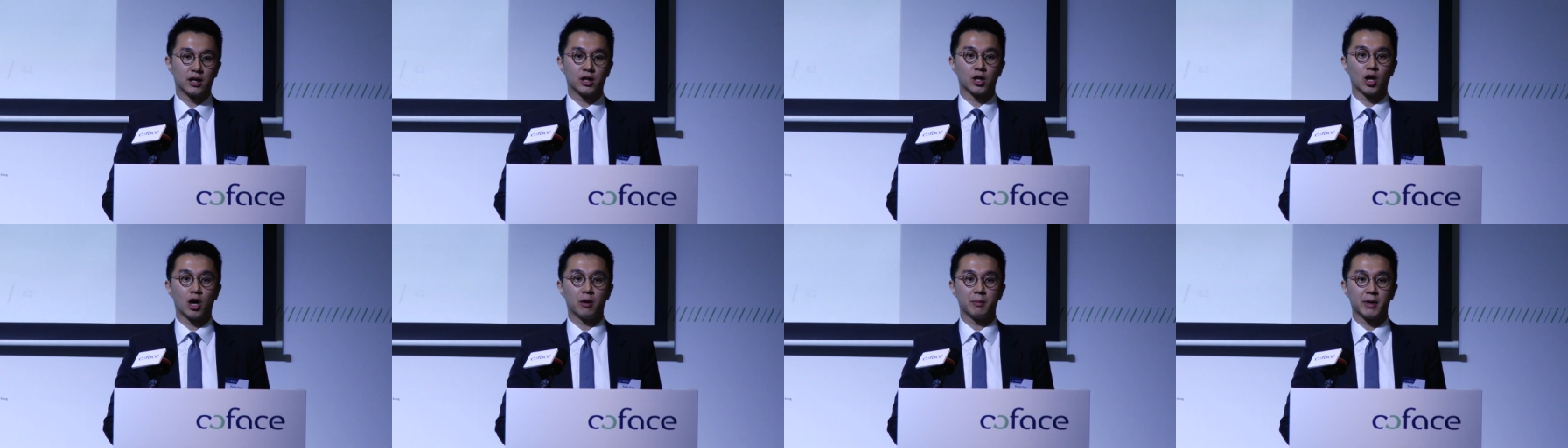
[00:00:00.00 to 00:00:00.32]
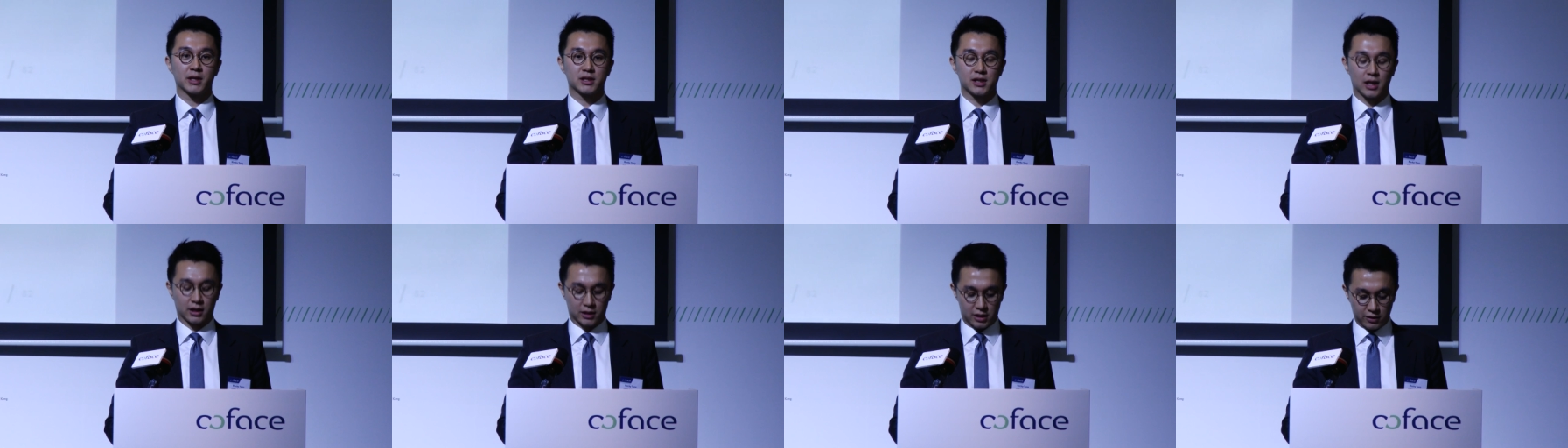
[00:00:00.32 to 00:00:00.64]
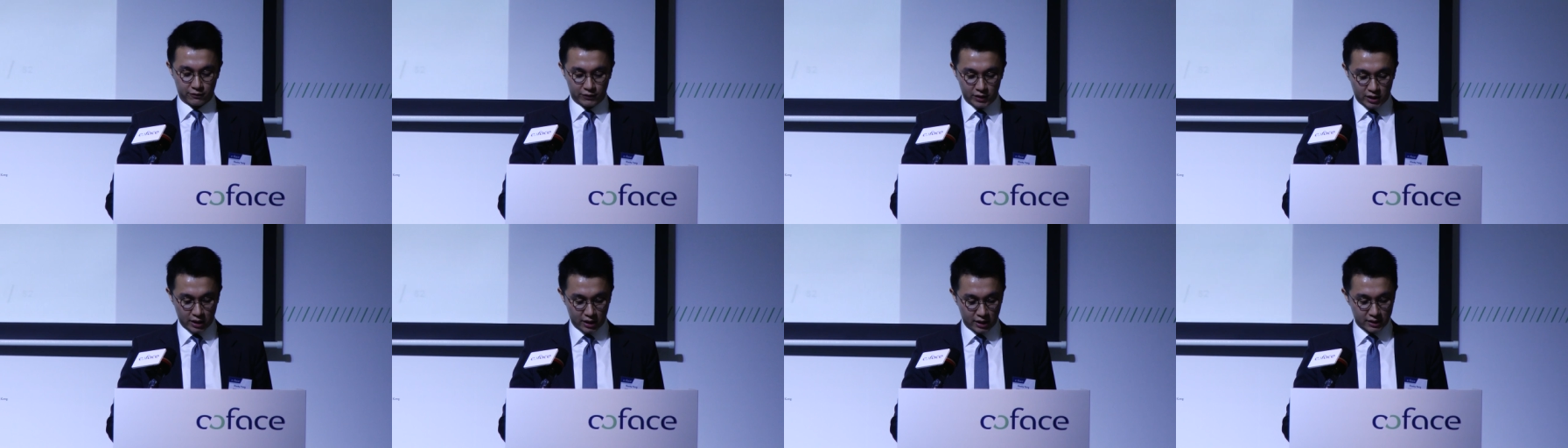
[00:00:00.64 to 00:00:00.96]
economic
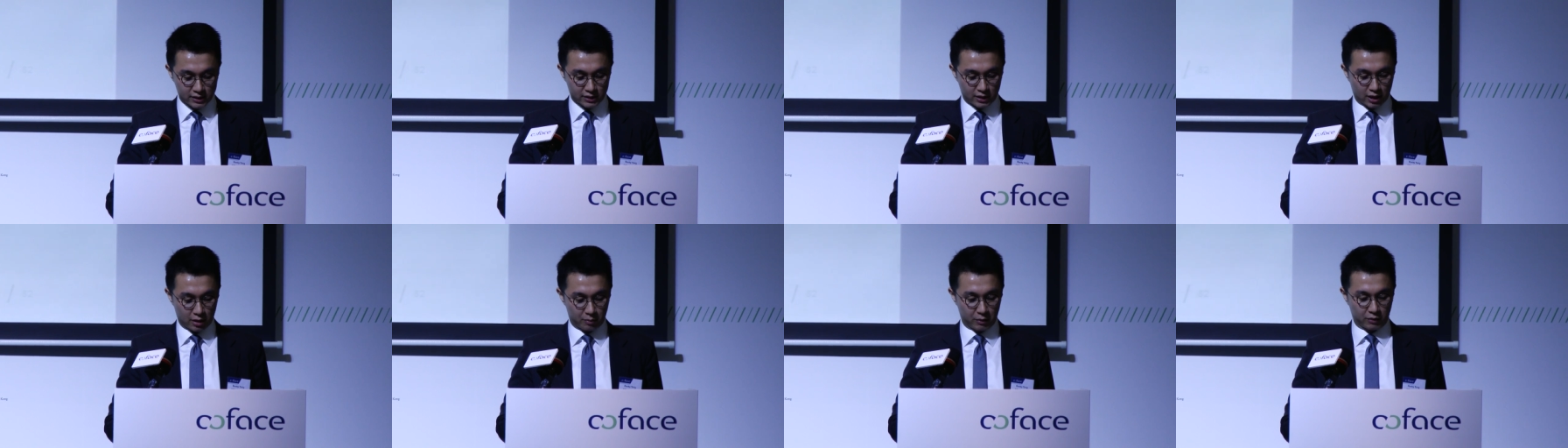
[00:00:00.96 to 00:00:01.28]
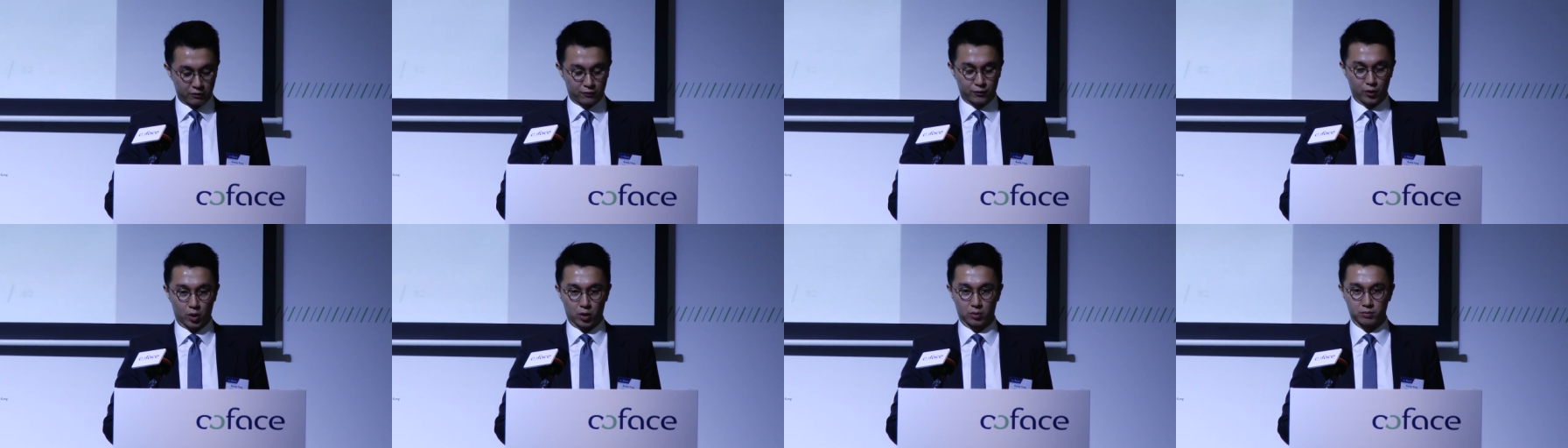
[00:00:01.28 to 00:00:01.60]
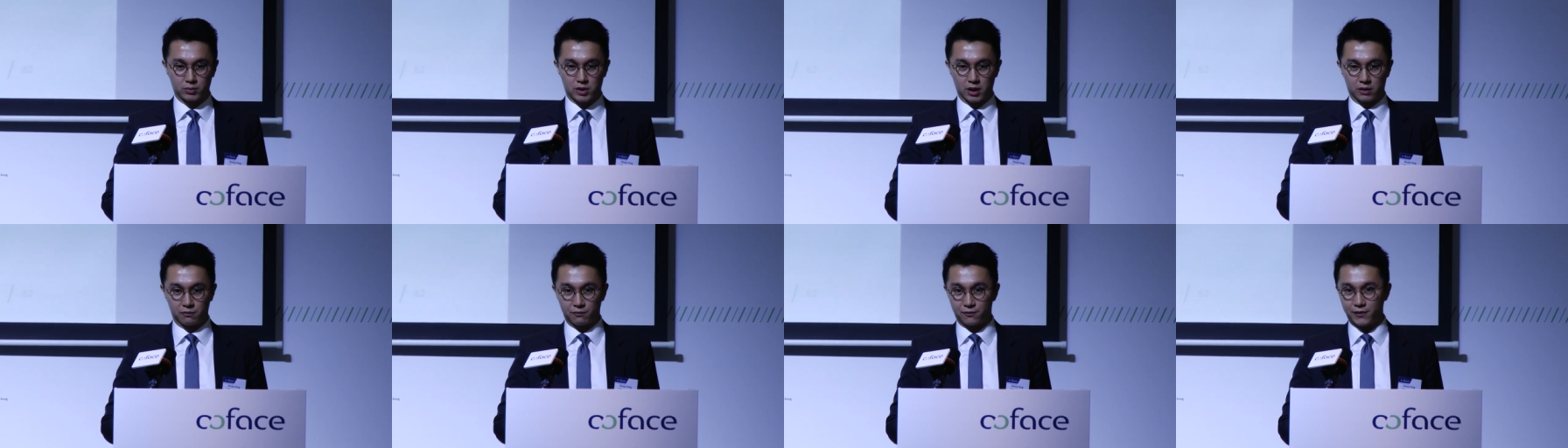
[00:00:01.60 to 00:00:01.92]
activities coming
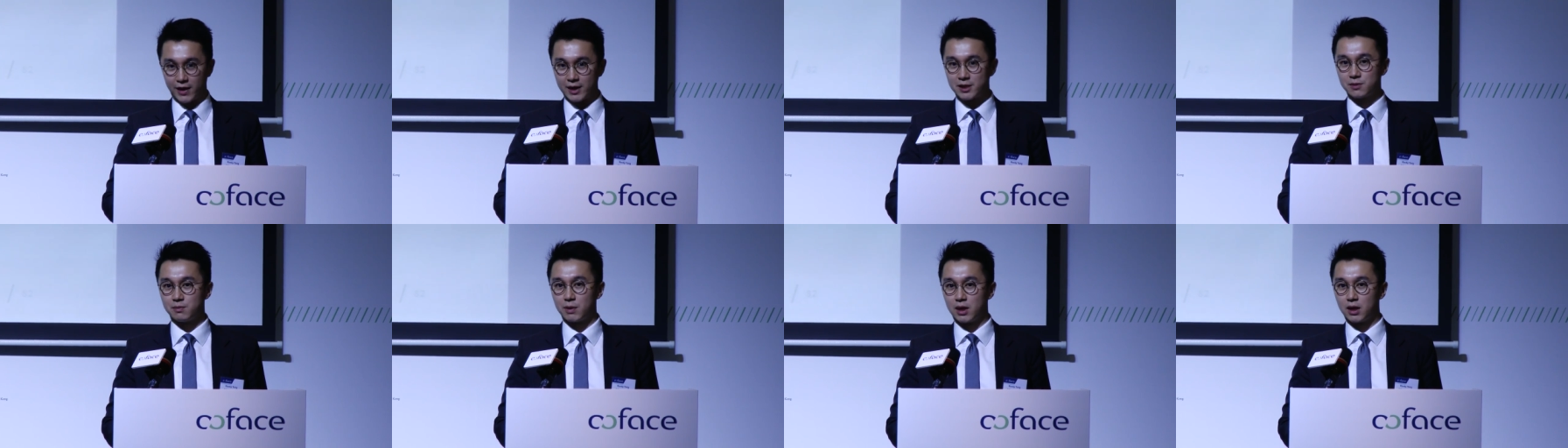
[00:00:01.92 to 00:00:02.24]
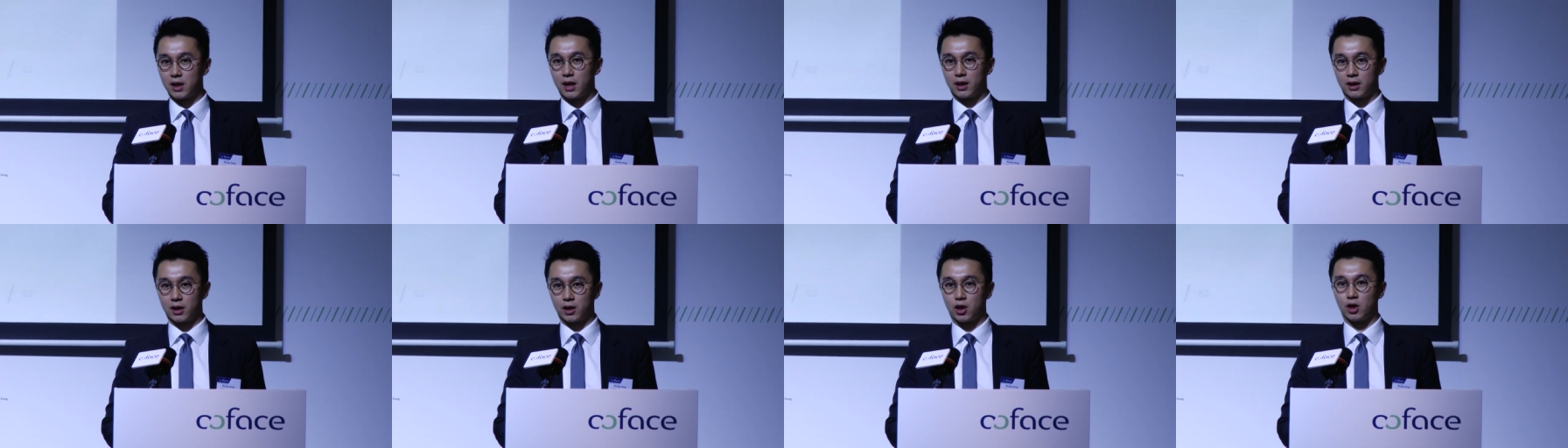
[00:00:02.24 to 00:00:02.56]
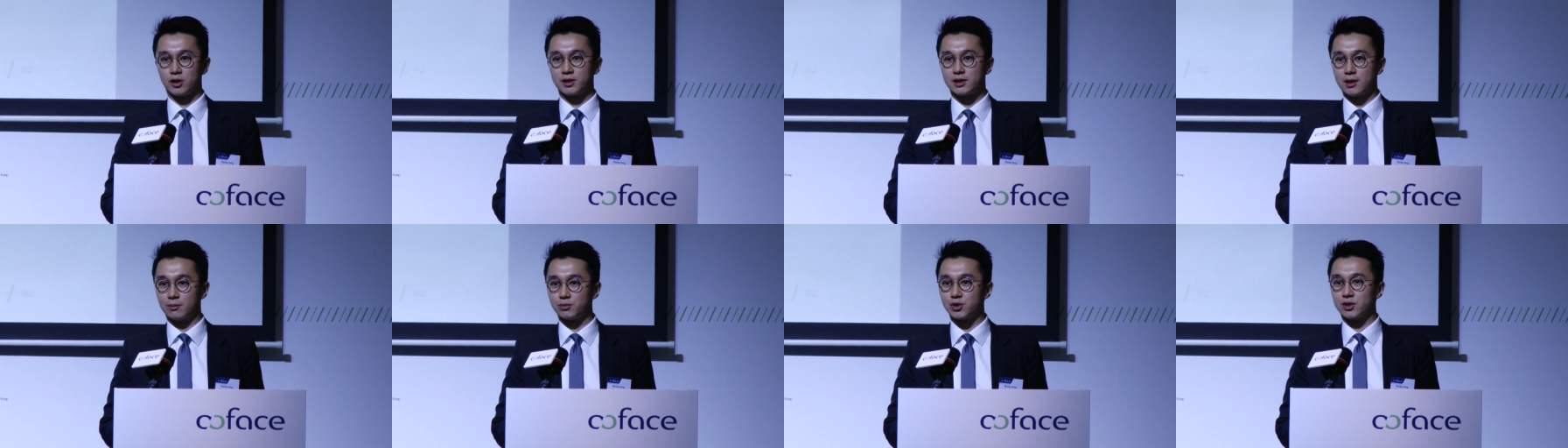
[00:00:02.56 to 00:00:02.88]
from the investment and the
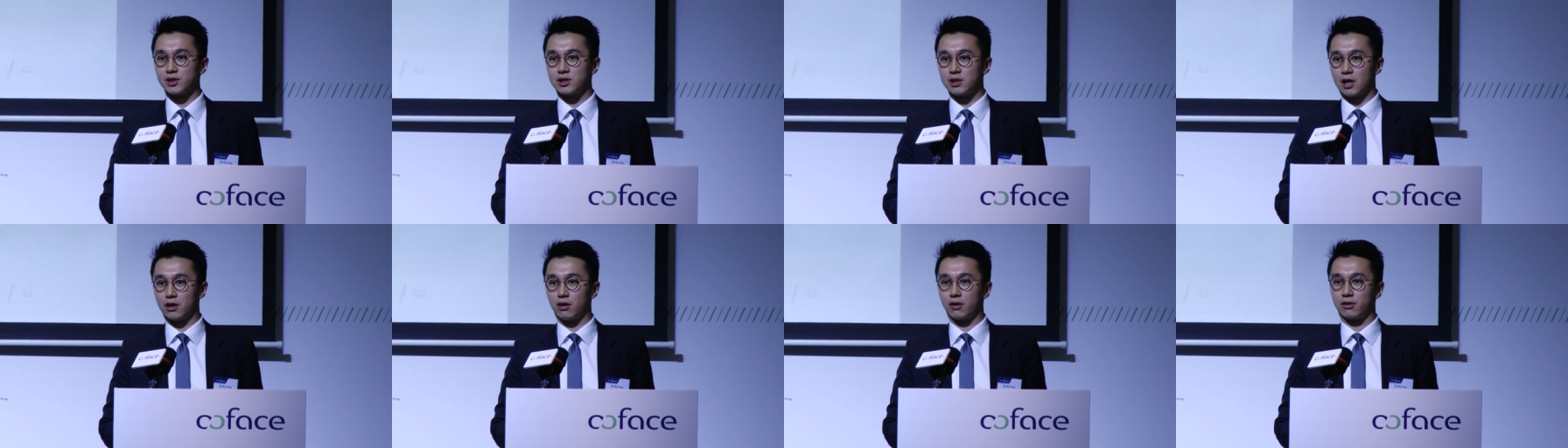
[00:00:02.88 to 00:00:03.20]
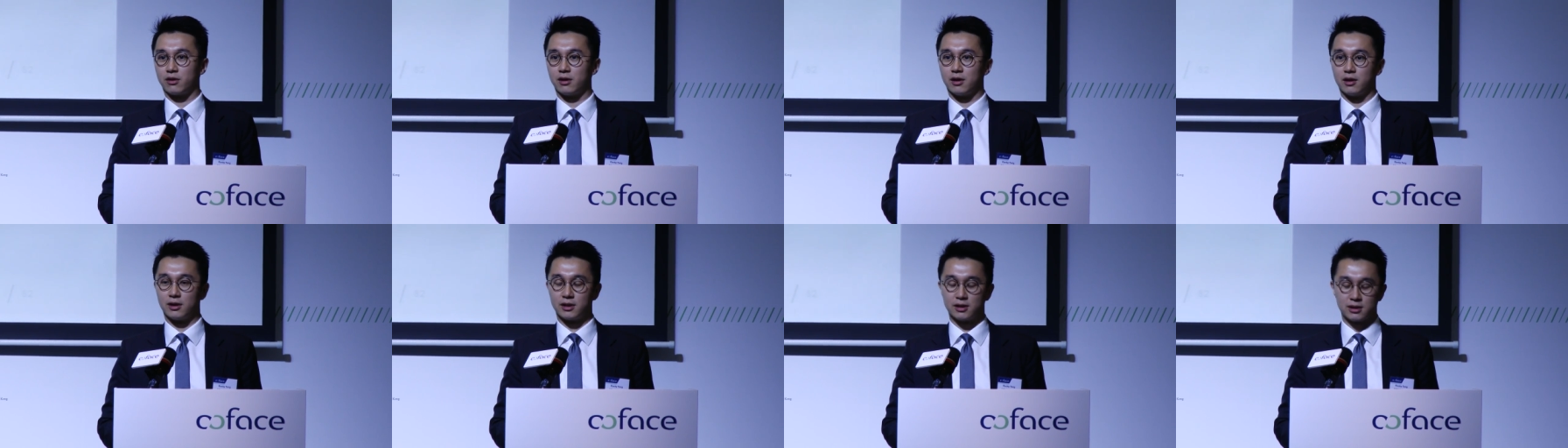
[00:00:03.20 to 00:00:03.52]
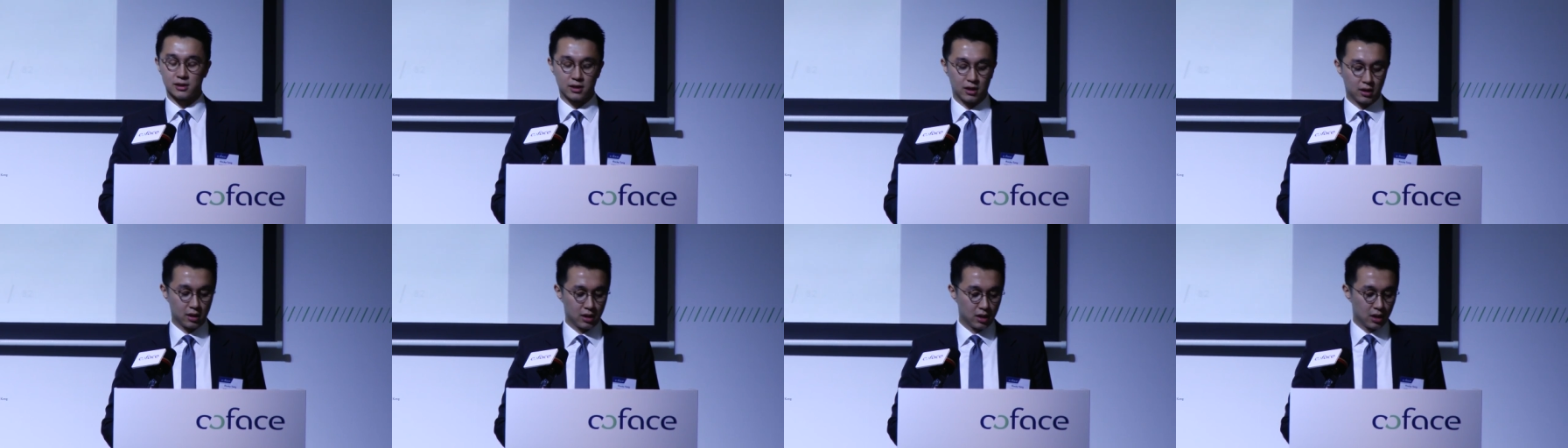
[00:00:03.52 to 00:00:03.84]
consumption side of
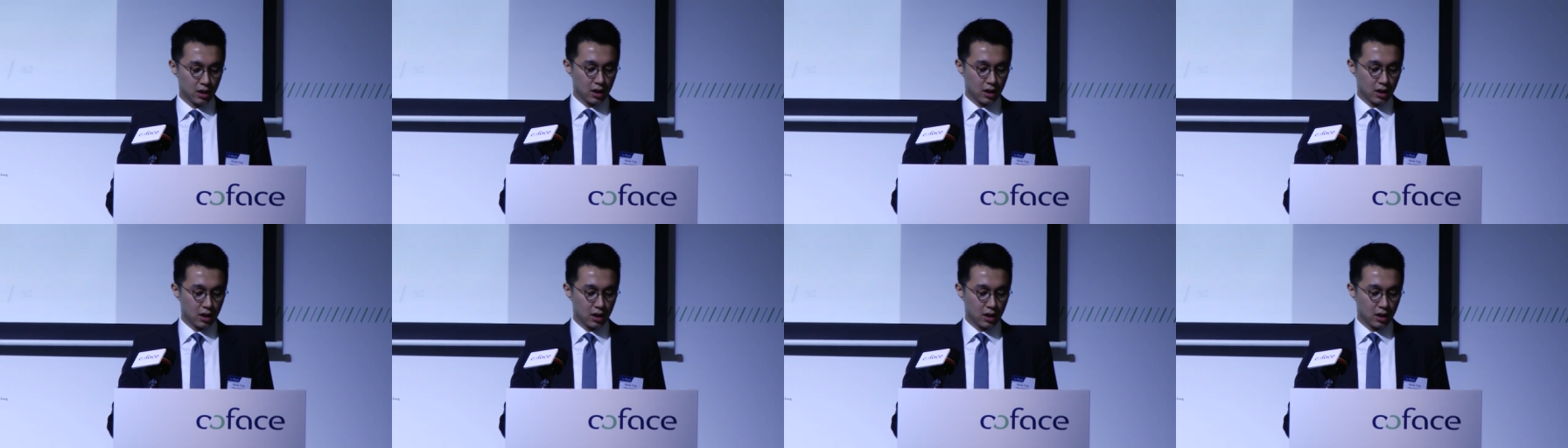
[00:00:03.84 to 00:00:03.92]
things.